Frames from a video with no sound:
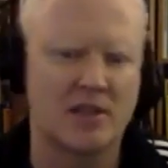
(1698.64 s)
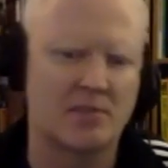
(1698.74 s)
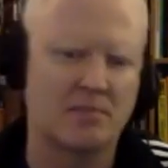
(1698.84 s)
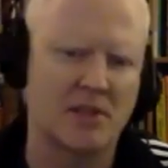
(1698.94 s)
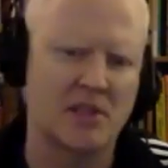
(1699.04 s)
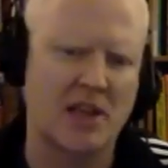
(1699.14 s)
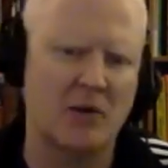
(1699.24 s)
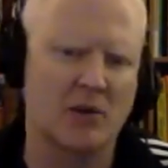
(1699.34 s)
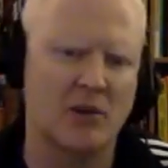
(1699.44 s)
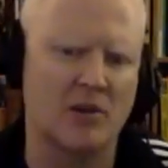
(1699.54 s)
does plays
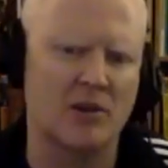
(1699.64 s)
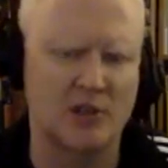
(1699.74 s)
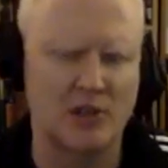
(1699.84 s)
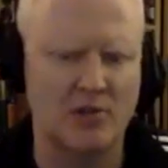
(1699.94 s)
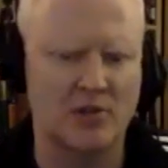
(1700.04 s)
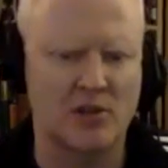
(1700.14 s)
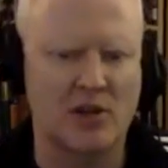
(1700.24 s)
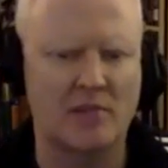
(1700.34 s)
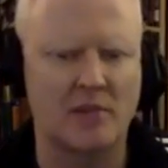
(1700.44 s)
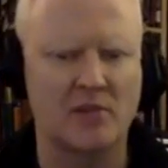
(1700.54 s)
hour long shows,
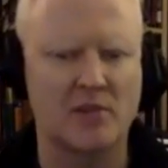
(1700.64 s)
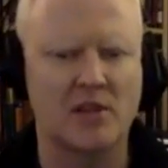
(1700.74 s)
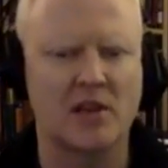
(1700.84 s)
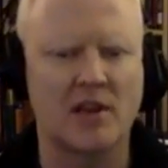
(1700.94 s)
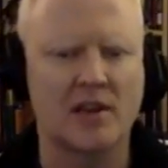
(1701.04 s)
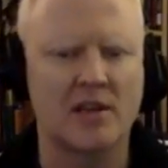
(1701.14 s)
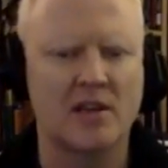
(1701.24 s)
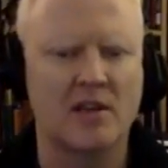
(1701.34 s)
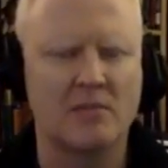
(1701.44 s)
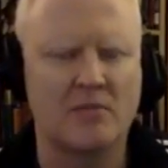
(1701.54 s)
documentaries at night.
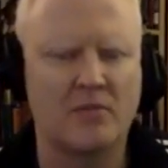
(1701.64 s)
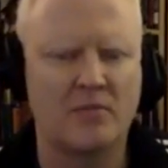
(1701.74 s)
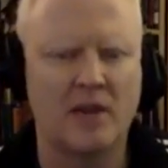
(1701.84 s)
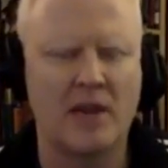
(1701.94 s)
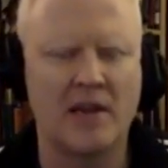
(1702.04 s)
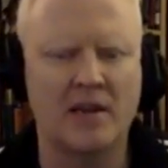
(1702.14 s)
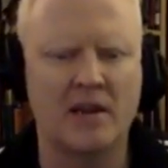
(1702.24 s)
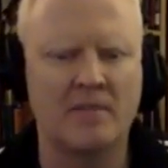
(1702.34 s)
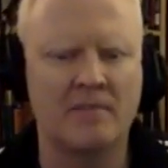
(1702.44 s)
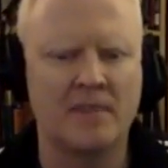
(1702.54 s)

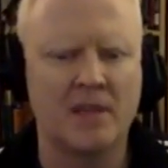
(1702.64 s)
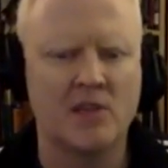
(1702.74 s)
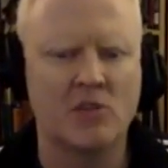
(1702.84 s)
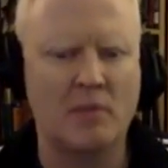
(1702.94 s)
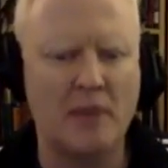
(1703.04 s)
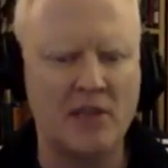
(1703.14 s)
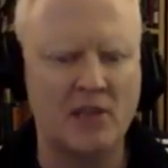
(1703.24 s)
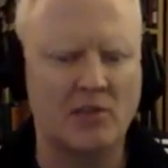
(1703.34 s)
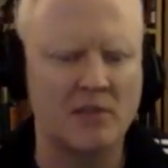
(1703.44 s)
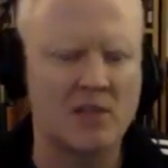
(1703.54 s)
And so I
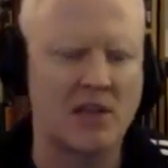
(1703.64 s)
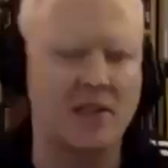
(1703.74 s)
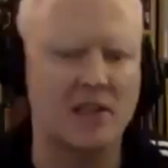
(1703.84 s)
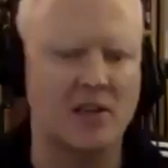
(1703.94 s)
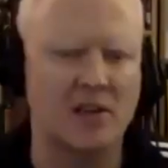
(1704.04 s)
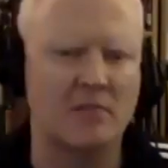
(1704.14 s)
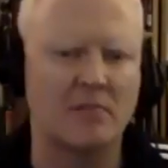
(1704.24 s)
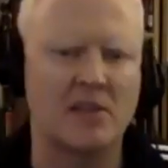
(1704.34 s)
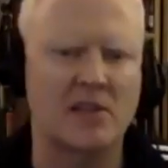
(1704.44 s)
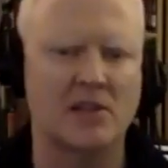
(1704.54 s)
pitched them this idea,
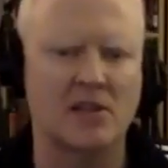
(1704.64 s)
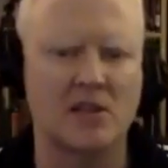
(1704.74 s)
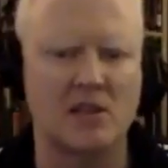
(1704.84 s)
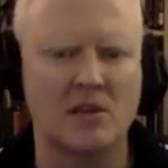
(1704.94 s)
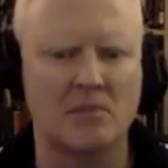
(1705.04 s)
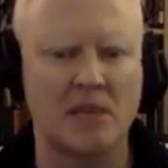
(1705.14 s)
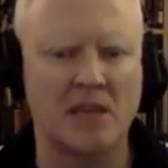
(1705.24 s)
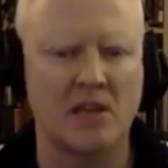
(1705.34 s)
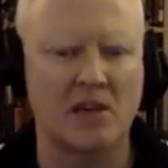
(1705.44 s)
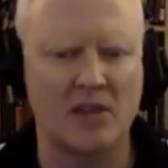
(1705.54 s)
basically the
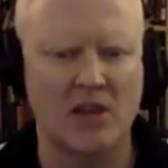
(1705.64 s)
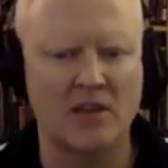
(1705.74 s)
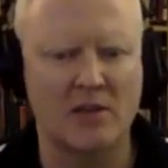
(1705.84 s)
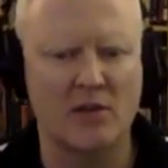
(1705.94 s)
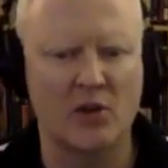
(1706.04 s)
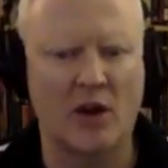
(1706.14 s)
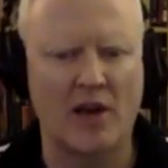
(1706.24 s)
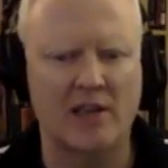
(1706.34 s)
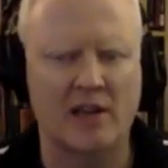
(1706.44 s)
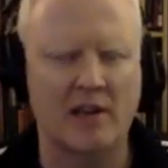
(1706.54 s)
beginning of the idea for
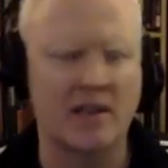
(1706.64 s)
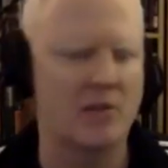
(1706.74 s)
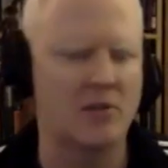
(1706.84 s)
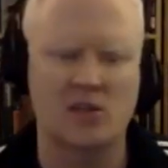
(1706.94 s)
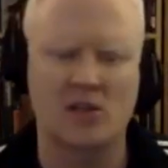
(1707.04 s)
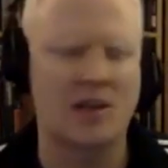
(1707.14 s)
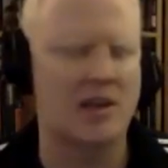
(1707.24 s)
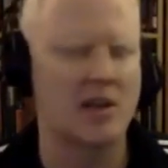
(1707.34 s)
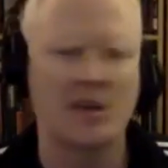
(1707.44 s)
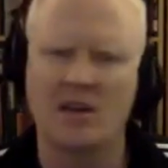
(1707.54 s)
Crackdown, and they were just like,